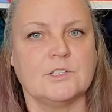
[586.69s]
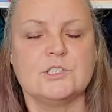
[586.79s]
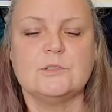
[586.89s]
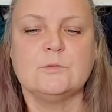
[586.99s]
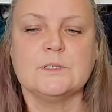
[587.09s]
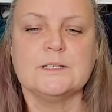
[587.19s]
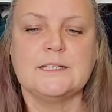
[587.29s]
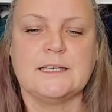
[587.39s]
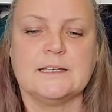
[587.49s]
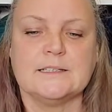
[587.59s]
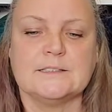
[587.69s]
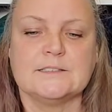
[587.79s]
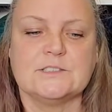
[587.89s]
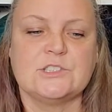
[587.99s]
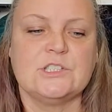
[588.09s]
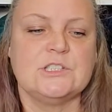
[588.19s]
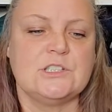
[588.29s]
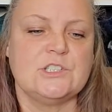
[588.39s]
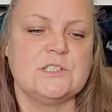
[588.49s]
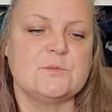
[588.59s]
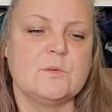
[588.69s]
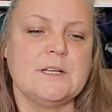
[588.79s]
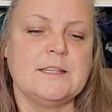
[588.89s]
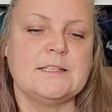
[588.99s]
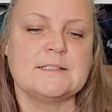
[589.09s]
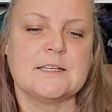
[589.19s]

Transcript: She really is. She's one of these